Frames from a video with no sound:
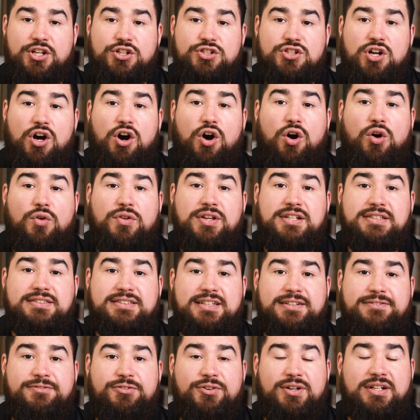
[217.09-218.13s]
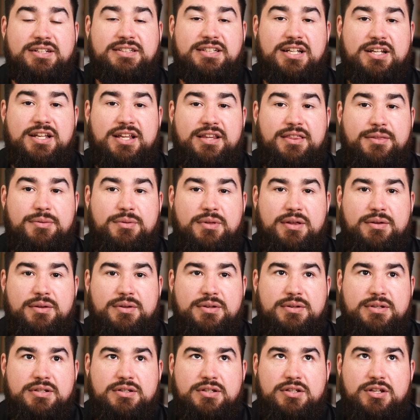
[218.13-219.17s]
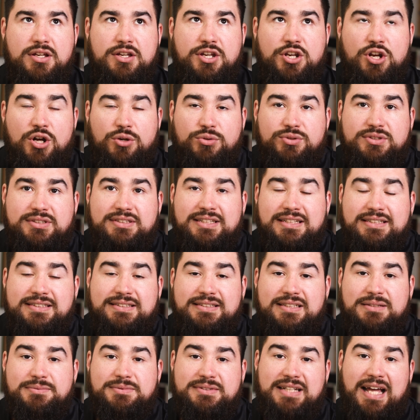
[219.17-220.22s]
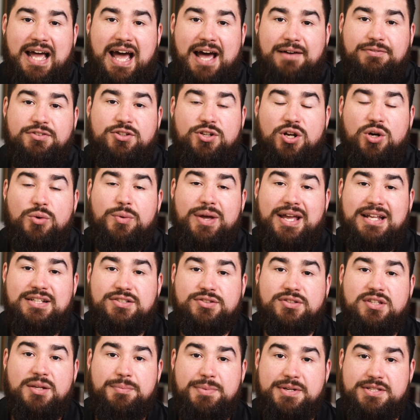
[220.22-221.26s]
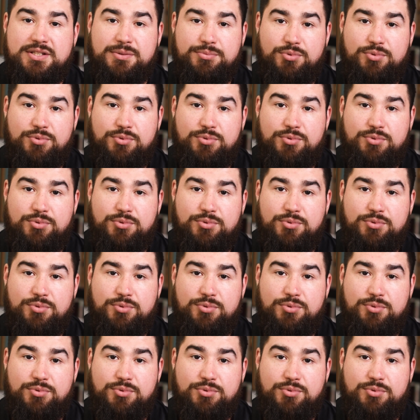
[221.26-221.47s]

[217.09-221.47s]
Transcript: There's all these different, you know, systems that have to go into the piece